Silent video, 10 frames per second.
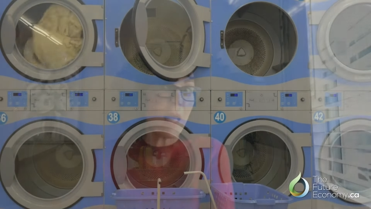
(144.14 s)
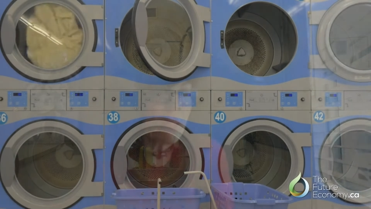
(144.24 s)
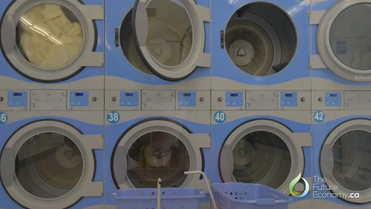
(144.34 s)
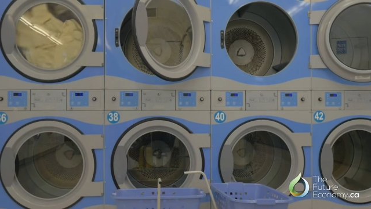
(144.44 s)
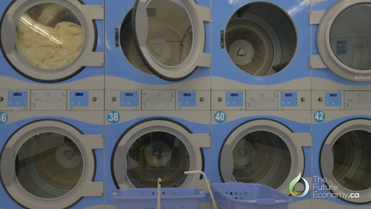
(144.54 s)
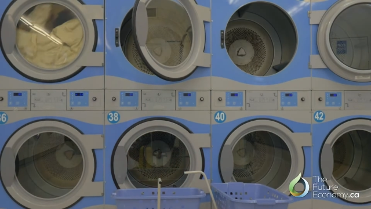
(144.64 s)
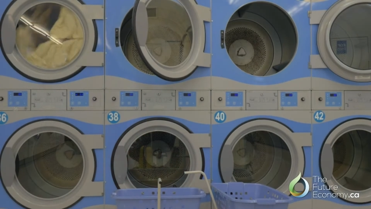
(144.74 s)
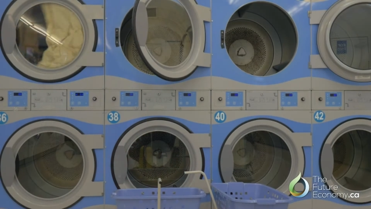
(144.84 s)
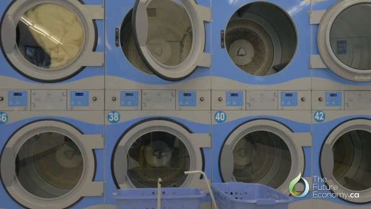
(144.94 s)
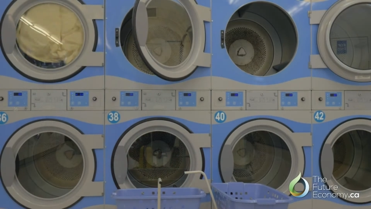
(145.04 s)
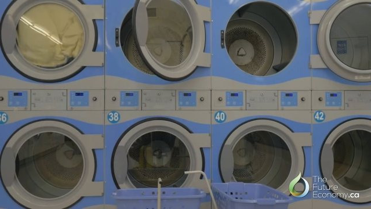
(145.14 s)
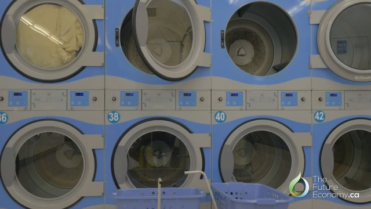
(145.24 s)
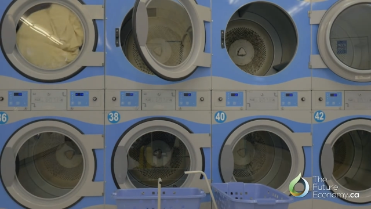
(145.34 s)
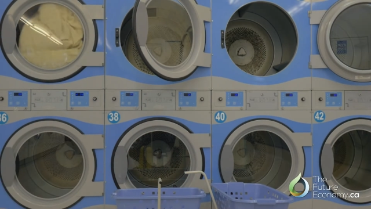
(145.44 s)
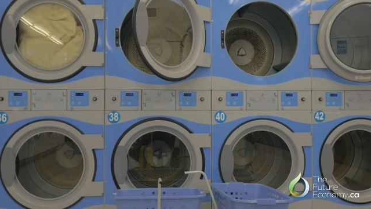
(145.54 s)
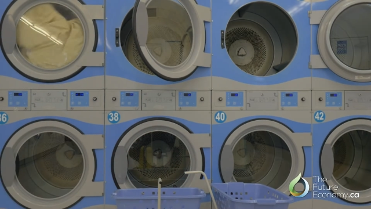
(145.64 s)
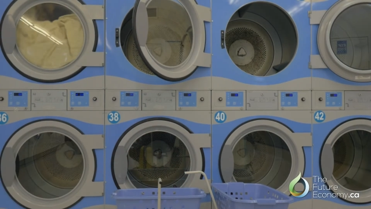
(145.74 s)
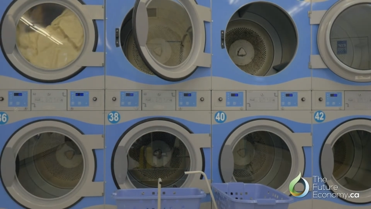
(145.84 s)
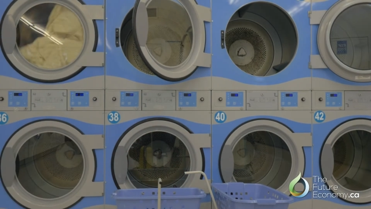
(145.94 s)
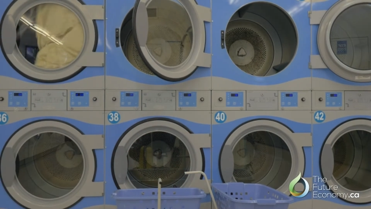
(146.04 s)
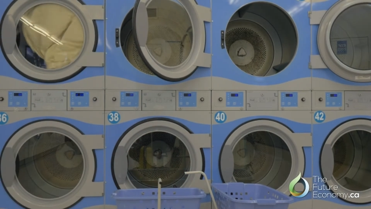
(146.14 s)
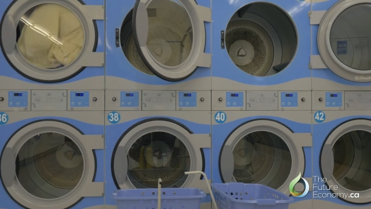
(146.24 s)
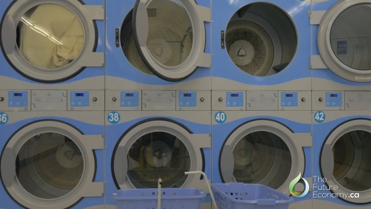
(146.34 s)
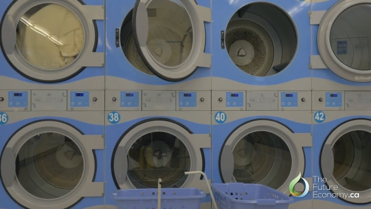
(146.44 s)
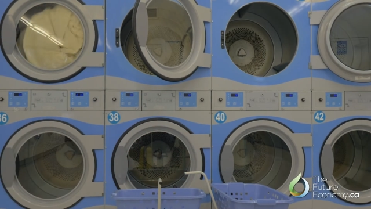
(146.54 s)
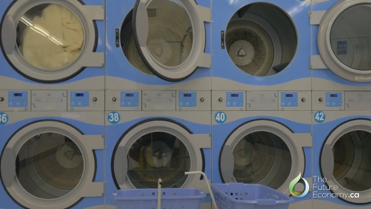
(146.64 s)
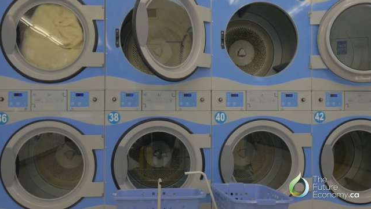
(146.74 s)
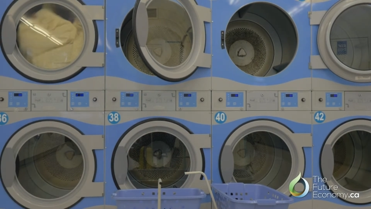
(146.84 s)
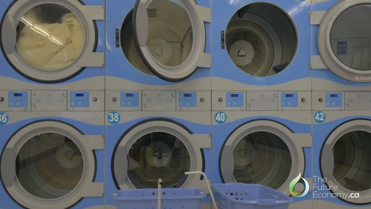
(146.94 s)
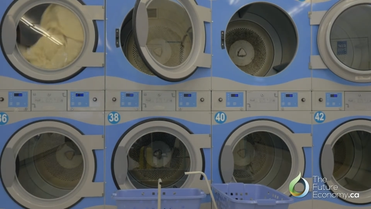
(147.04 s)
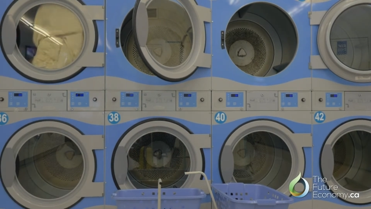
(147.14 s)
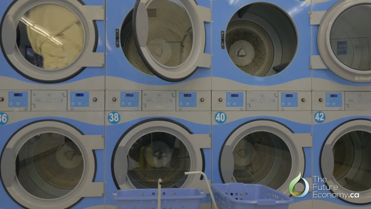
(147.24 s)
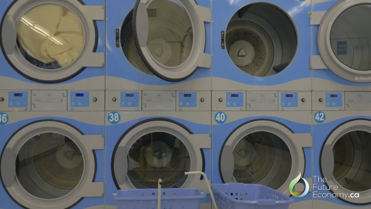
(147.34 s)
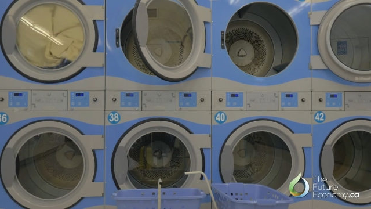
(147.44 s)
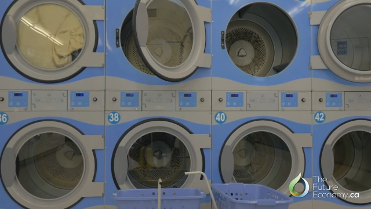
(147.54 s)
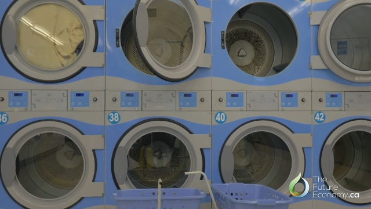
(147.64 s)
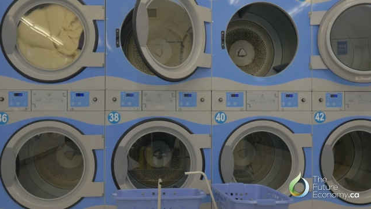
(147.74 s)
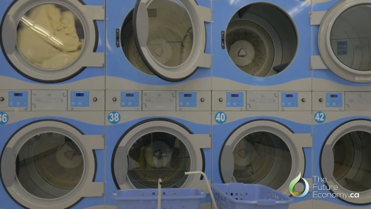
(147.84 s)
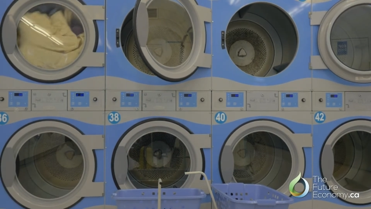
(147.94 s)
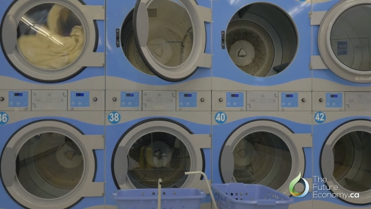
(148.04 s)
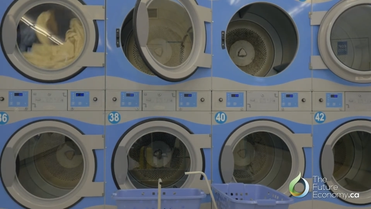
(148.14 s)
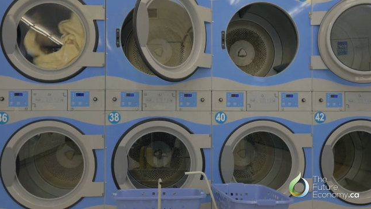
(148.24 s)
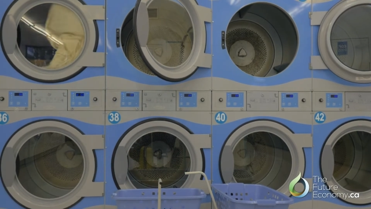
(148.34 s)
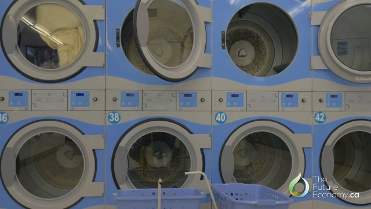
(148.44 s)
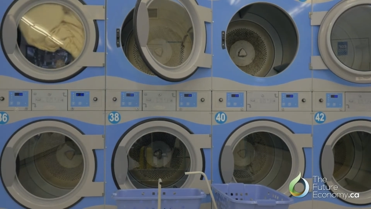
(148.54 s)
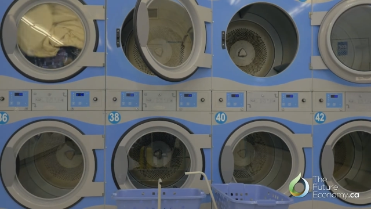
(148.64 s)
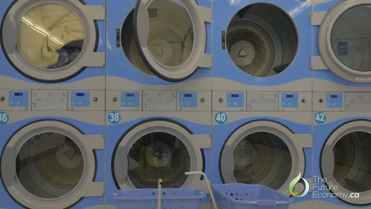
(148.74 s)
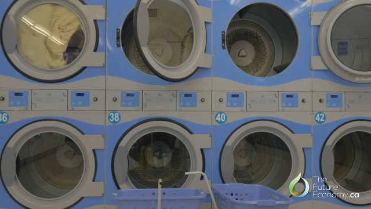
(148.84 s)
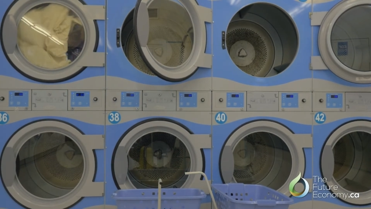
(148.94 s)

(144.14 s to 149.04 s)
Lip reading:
[unreadable: no face in view]